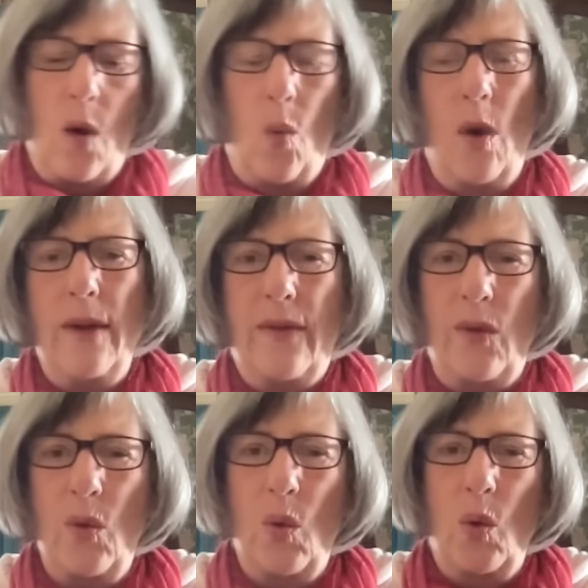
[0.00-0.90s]
What is
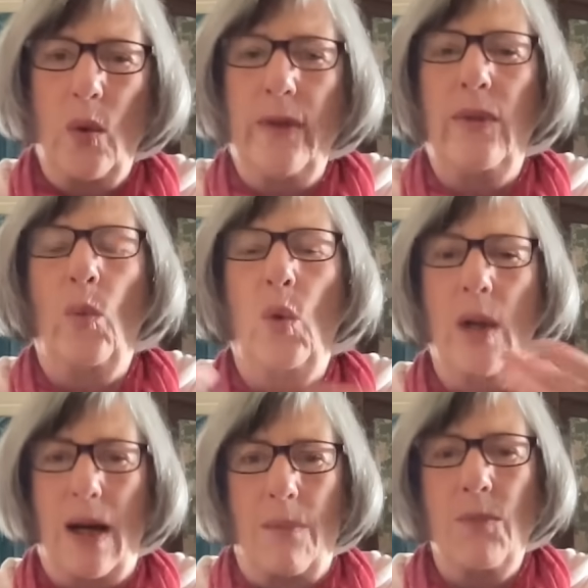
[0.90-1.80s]
yours will
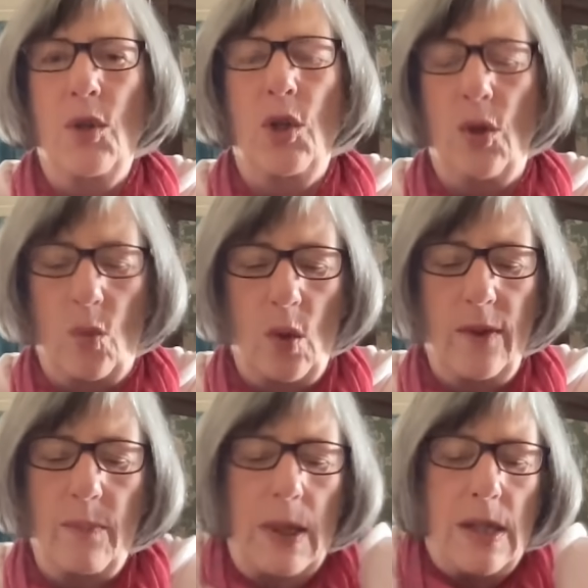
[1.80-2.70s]
come to you. What
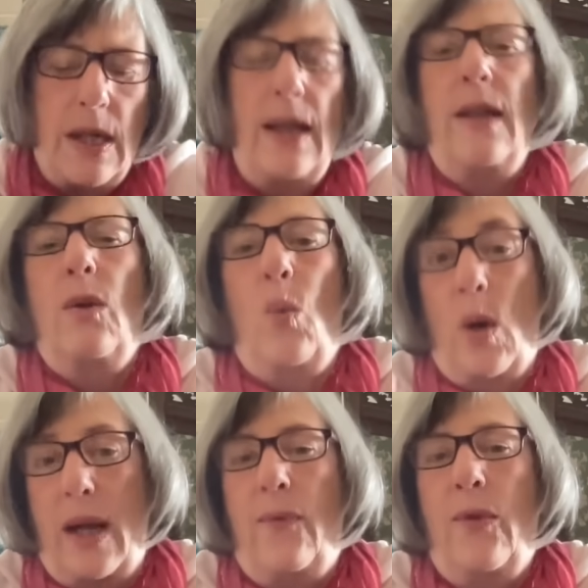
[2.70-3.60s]
has been taken
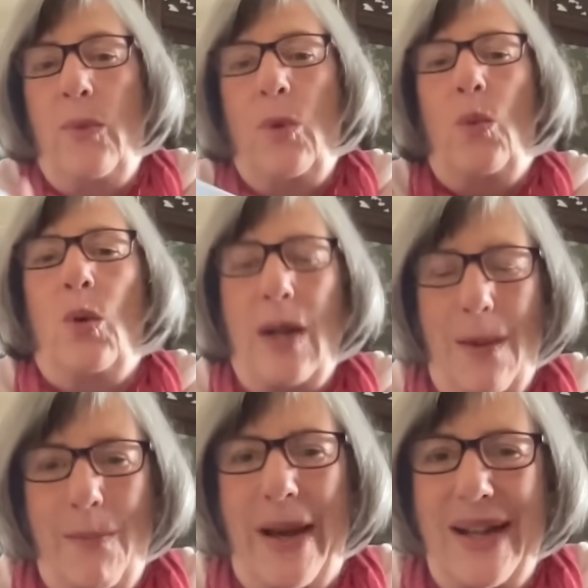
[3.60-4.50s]
away from you will
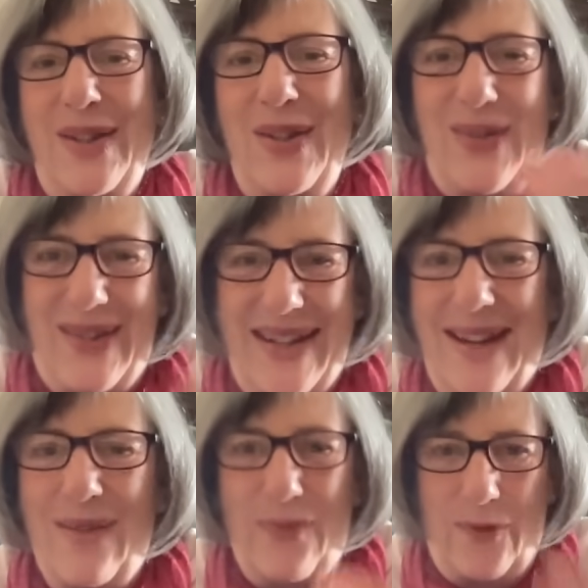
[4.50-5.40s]
come back to you
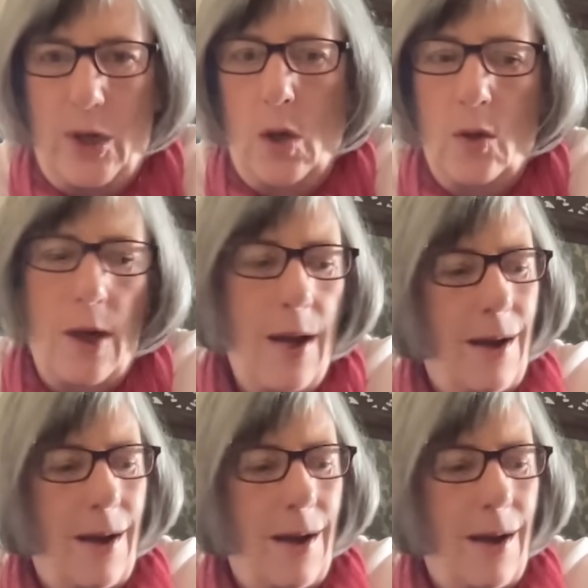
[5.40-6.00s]
tenfold.